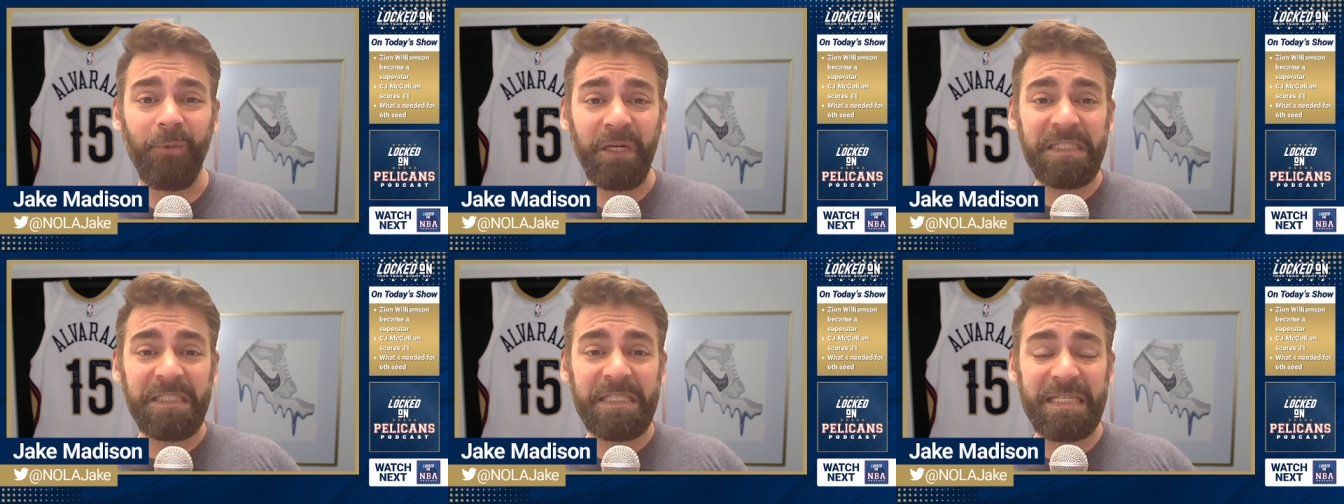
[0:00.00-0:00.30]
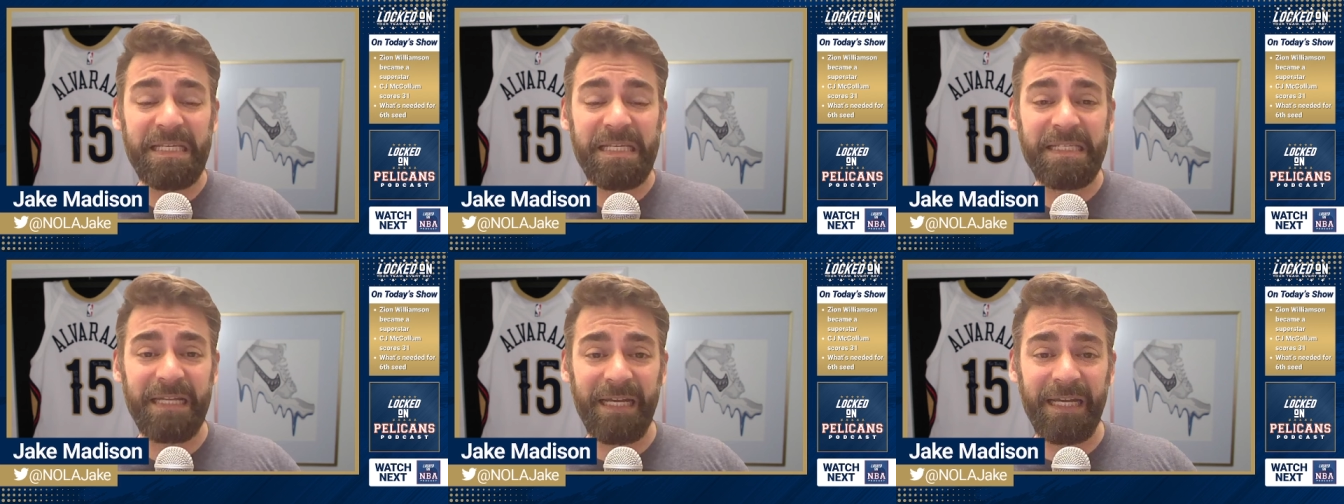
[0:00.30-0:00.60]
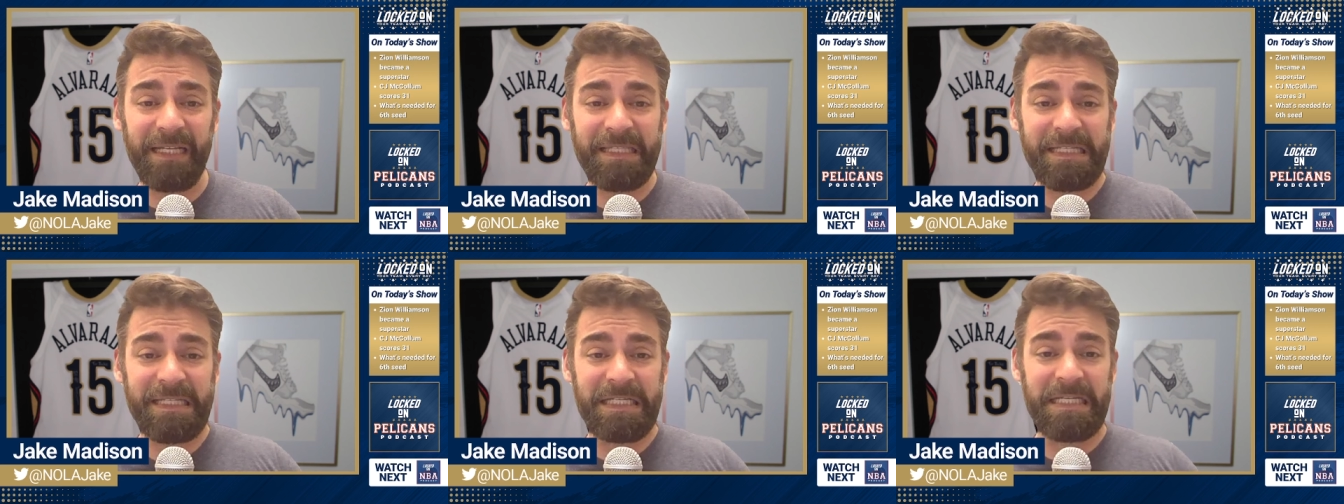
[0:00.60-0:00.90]
one season
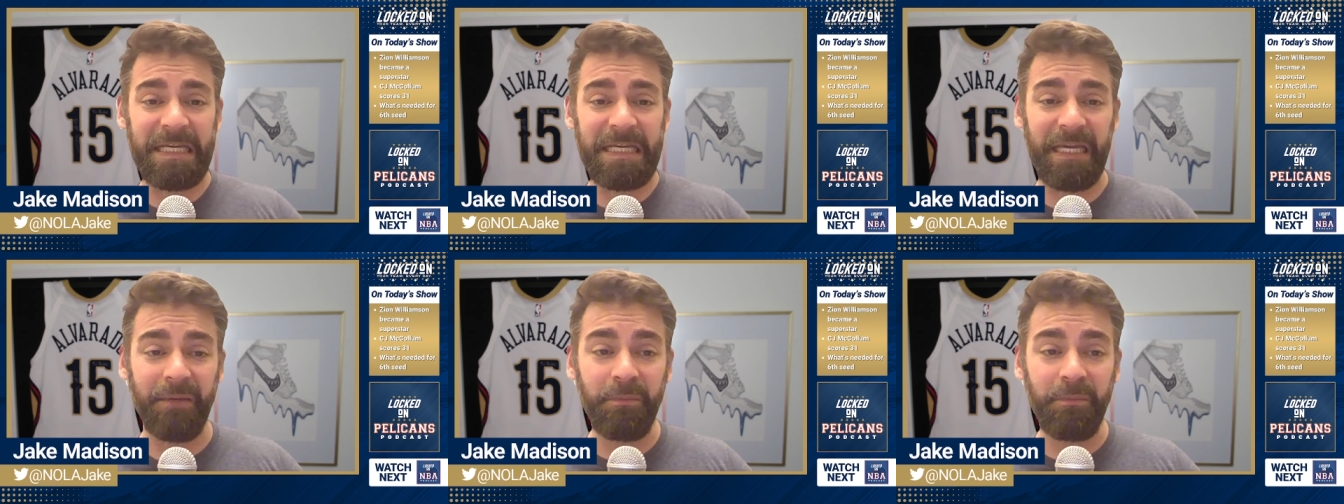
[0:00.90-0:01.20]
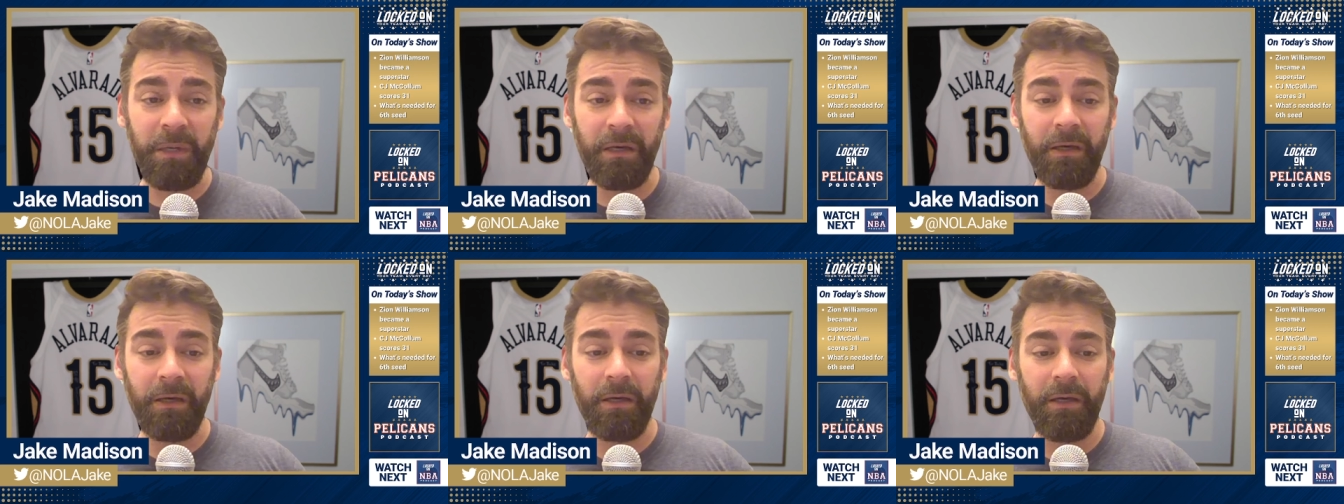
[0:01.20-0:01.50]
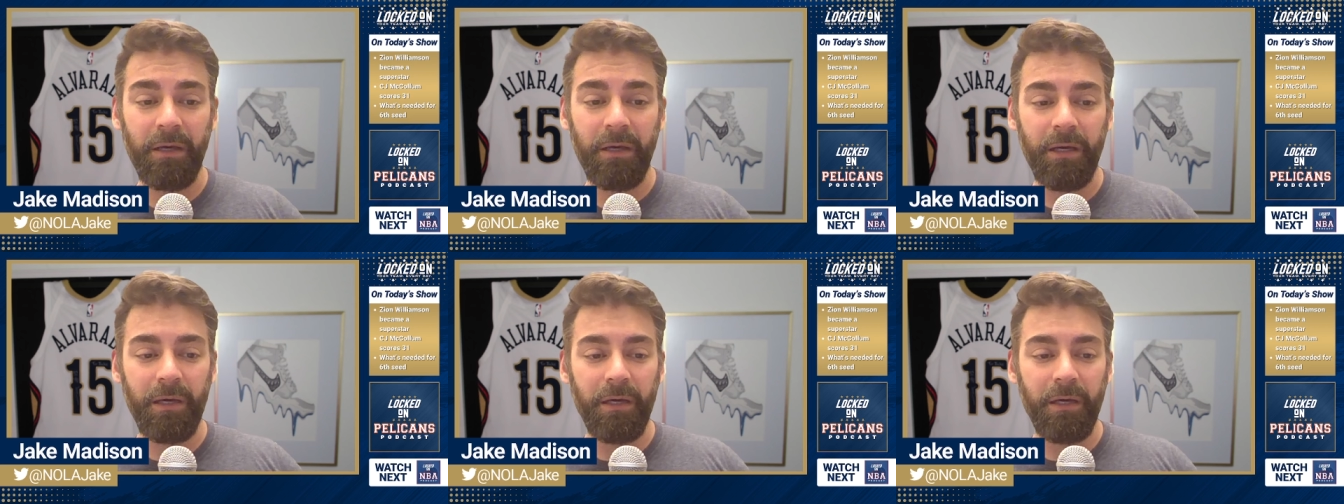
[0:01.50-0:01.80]
against a team.
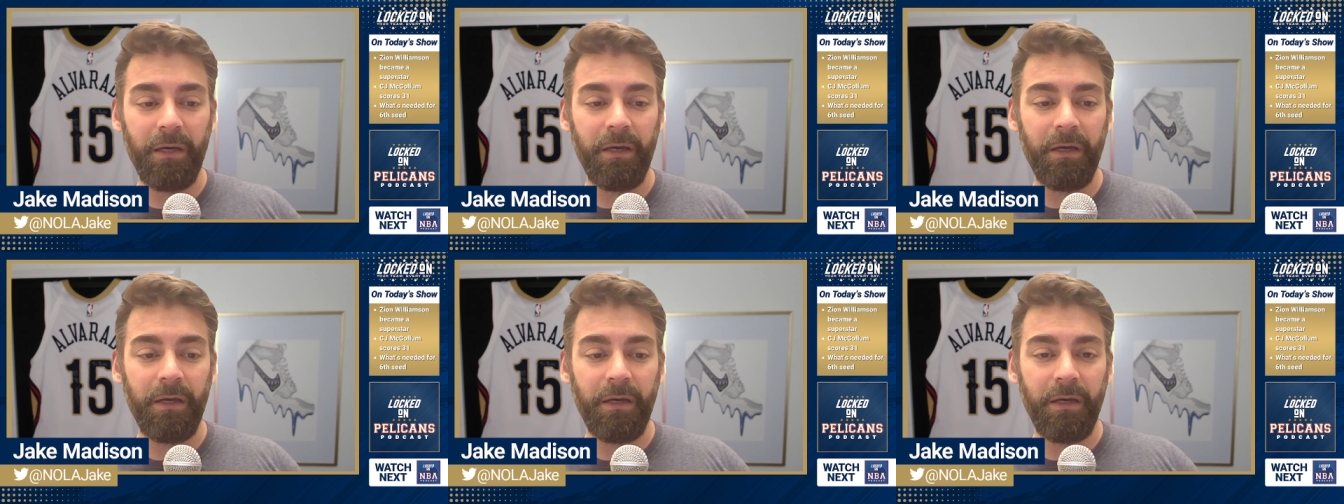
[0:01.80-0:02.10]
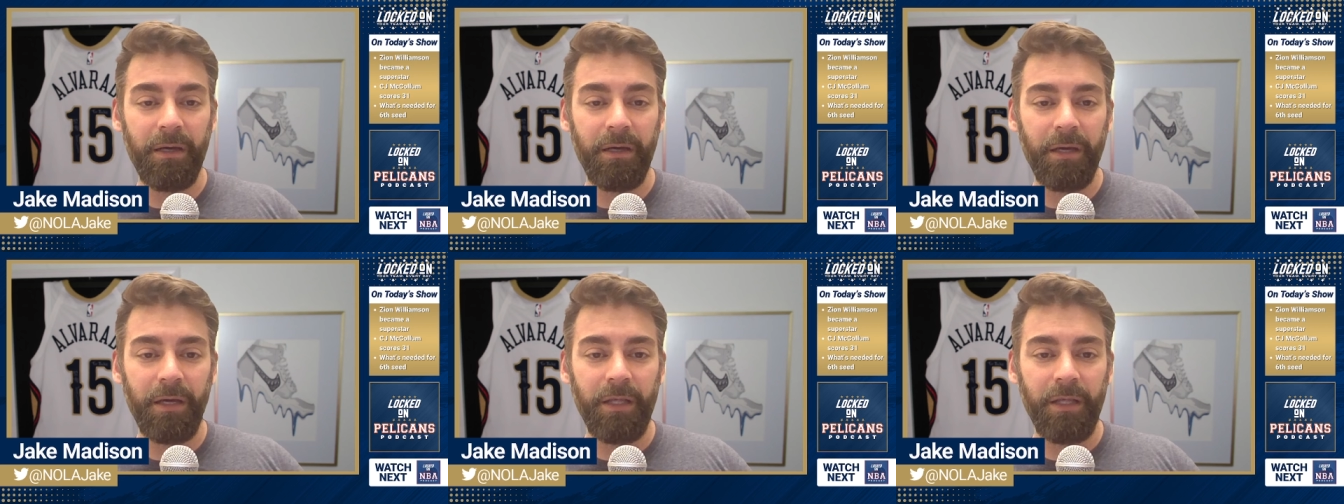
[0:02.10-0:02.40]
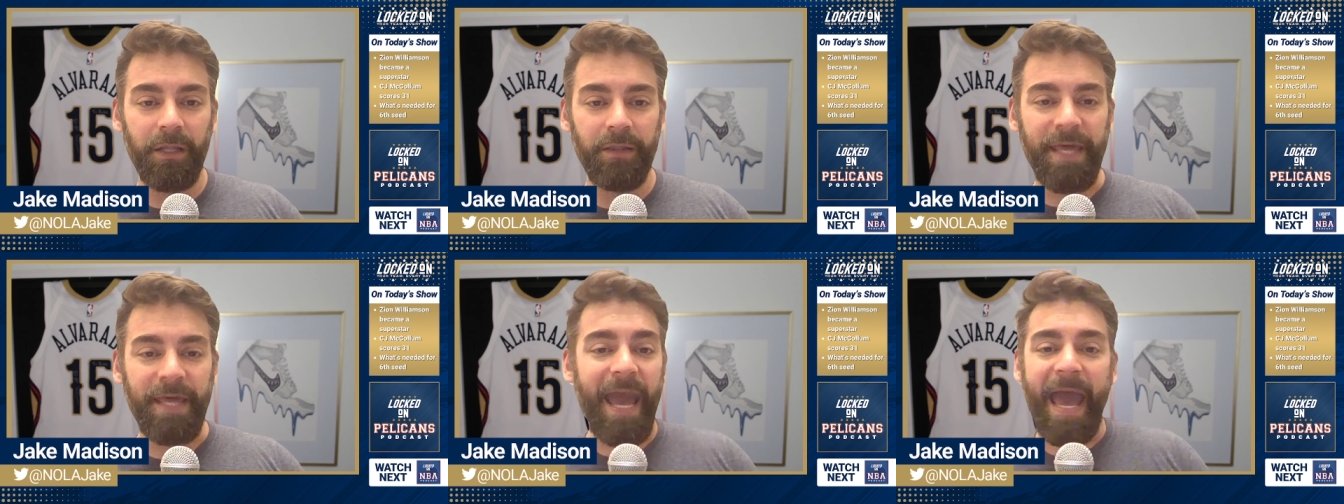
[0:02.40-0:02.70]

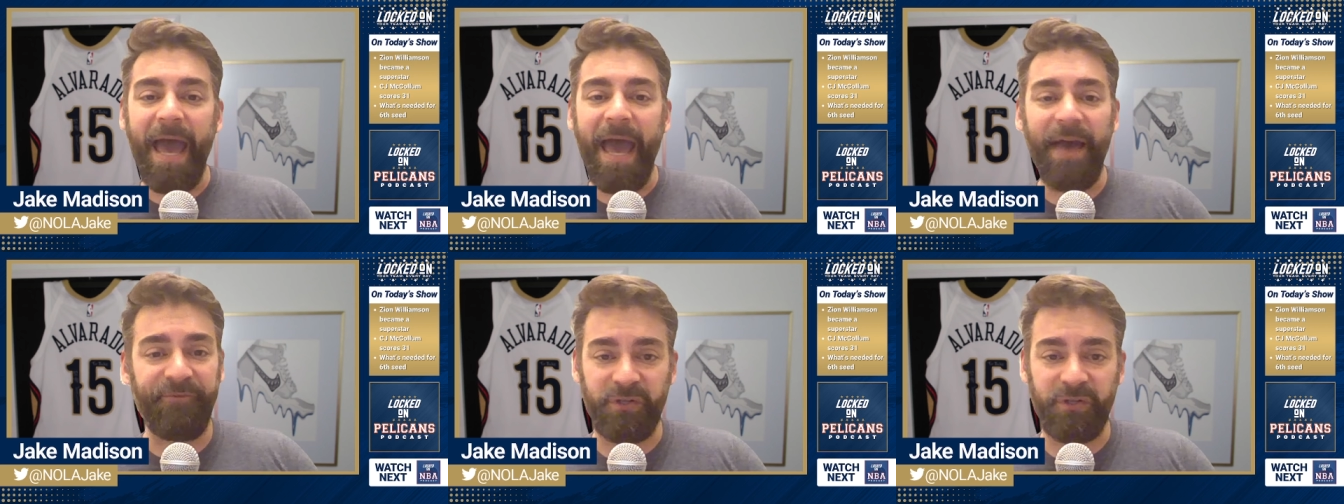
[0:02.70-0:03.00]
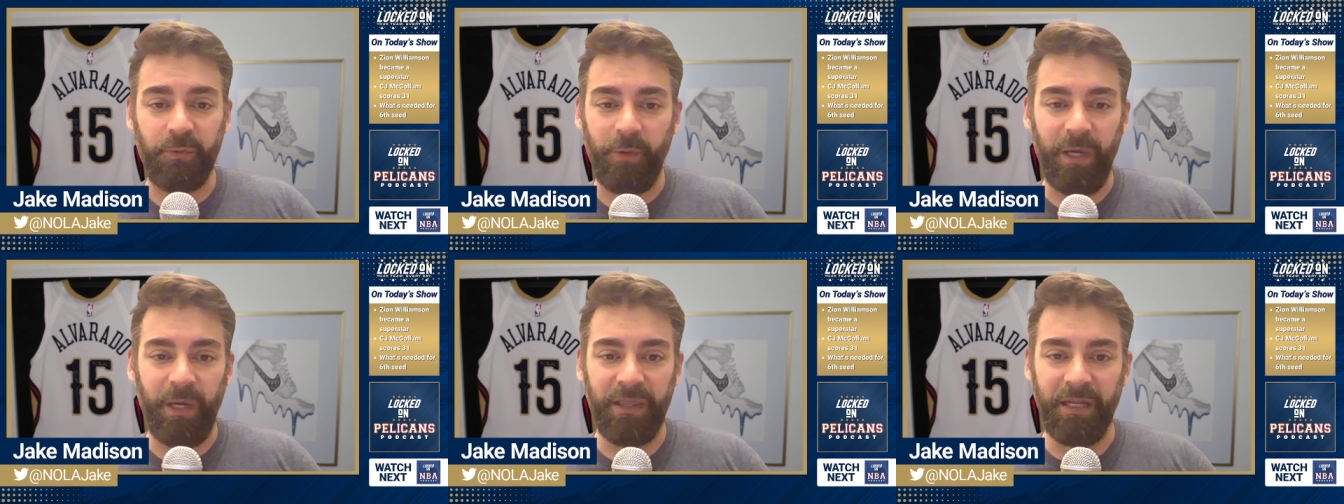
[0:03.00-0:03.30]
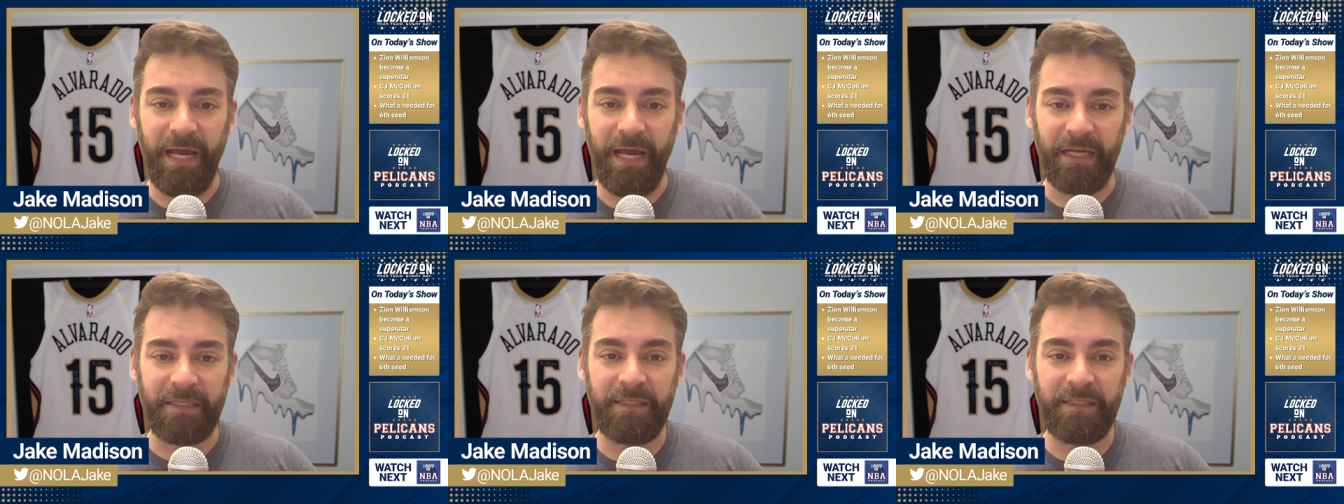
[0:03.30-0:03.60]
They have to win the
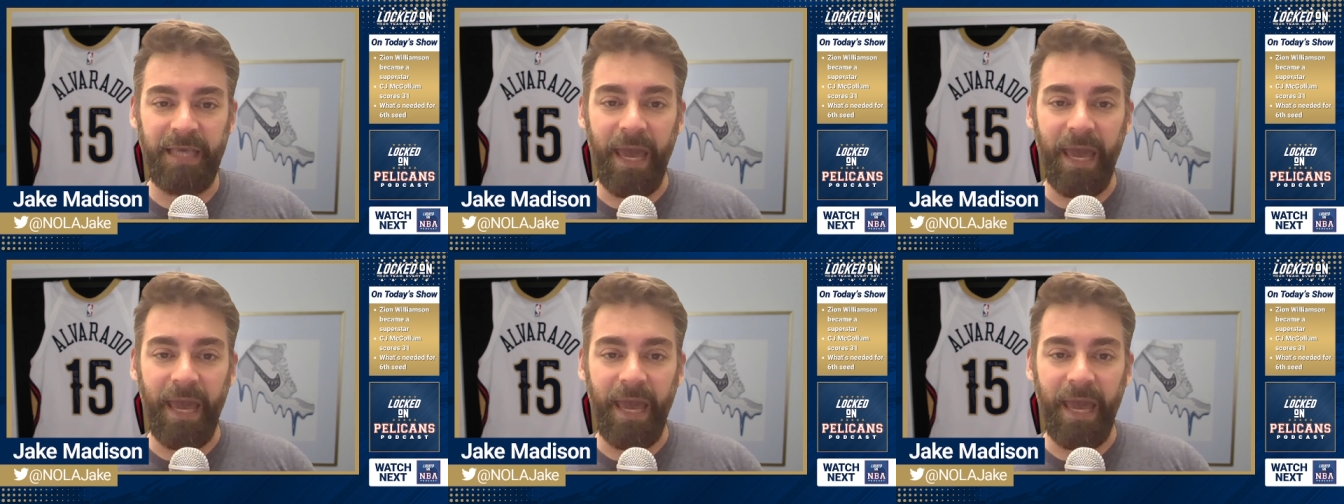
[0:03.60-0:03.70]
next